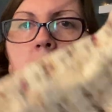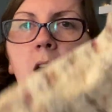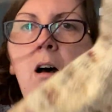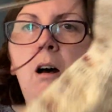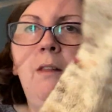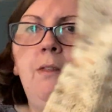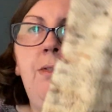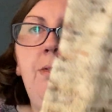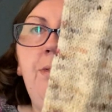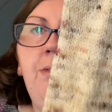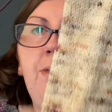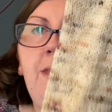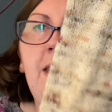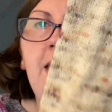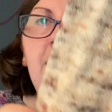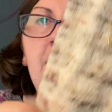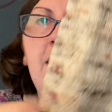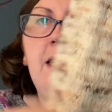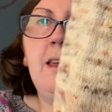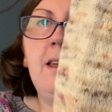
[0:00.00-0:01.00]
on
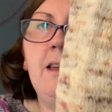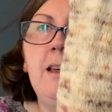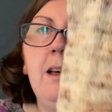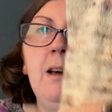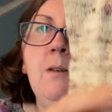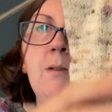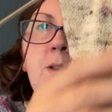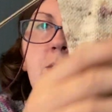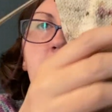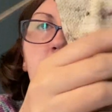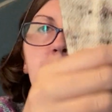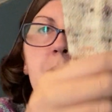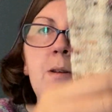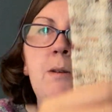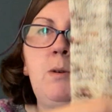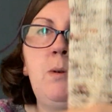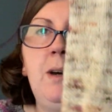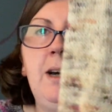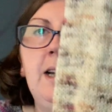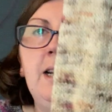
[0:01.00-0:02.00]
the, that's coming up
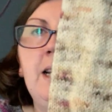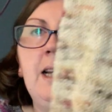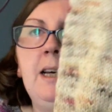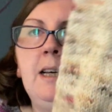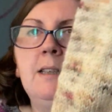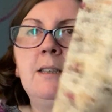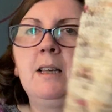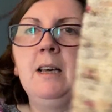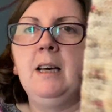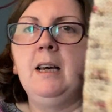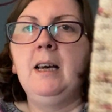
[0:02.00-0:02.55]
quite nice.